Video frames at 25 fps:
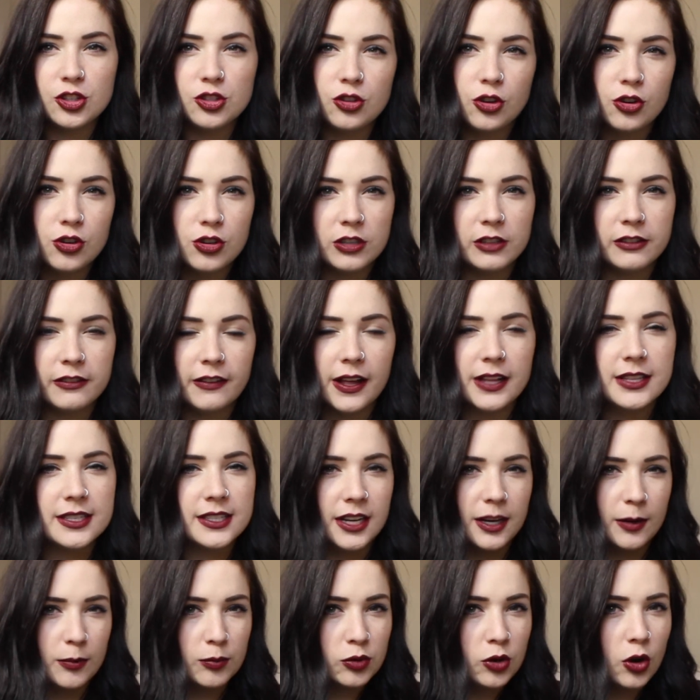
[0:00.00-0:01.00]
social events
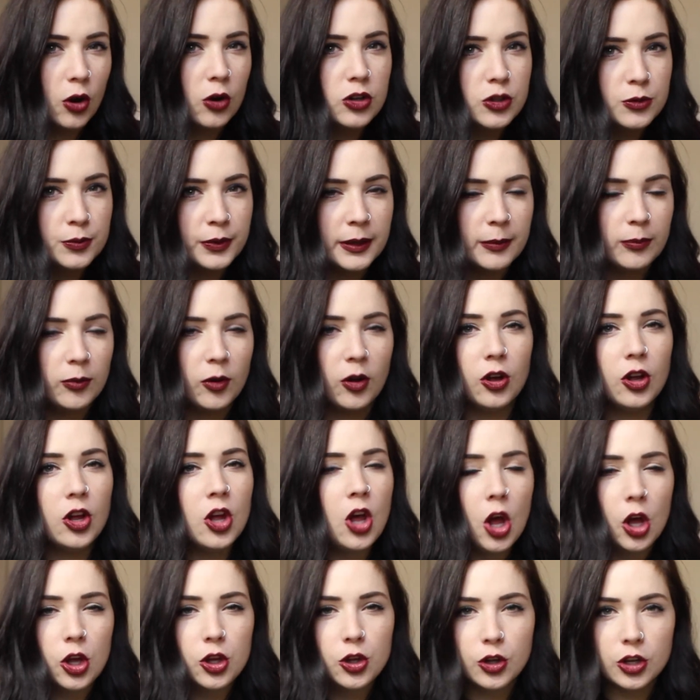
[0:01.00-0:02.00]
and approach people,
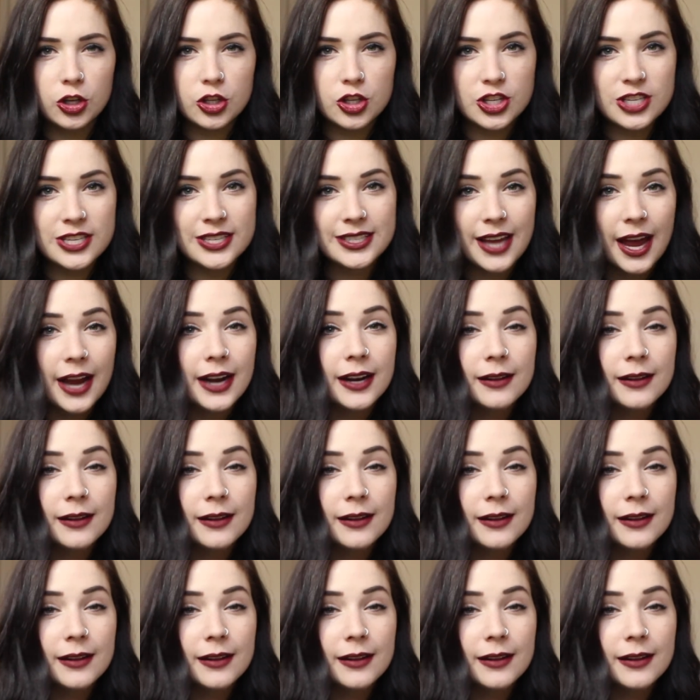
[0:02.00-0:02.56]
you can just sign